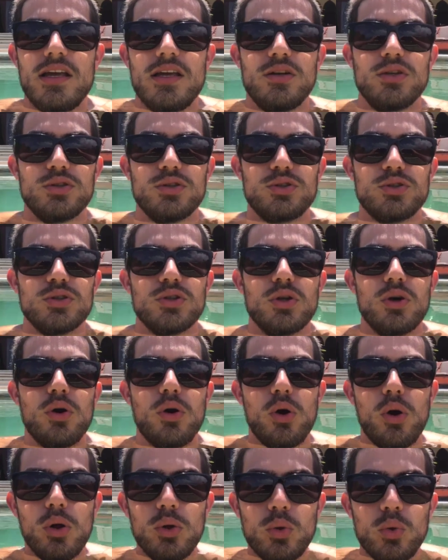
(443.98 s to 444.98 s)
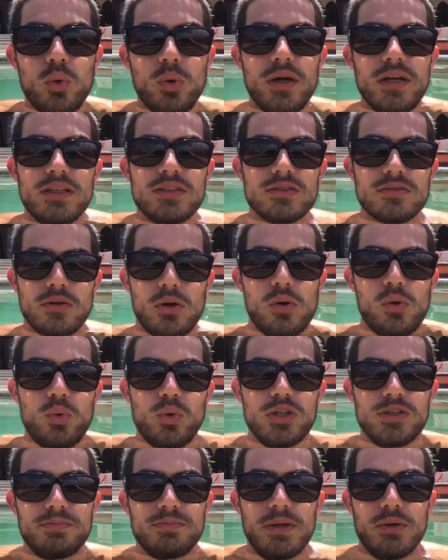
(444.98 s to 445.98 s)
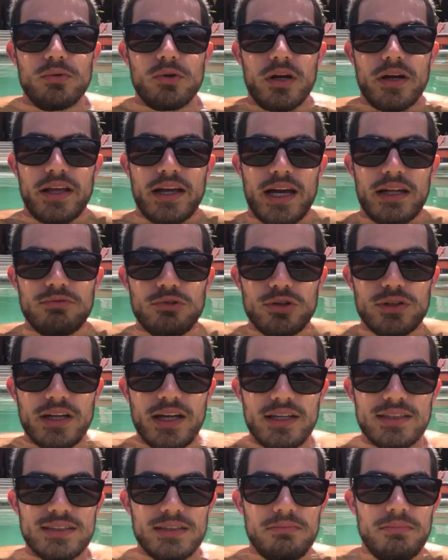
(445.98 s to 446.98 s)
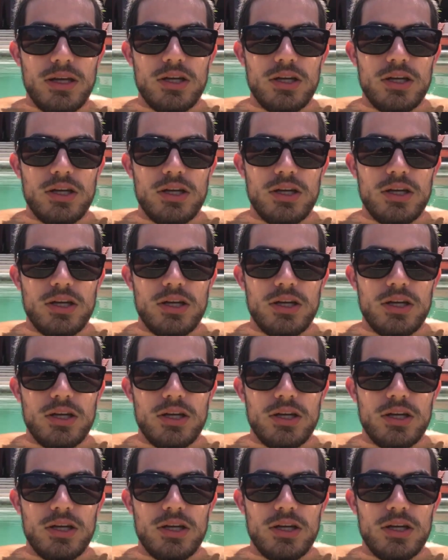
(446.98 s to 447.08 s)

You should always be running advertising,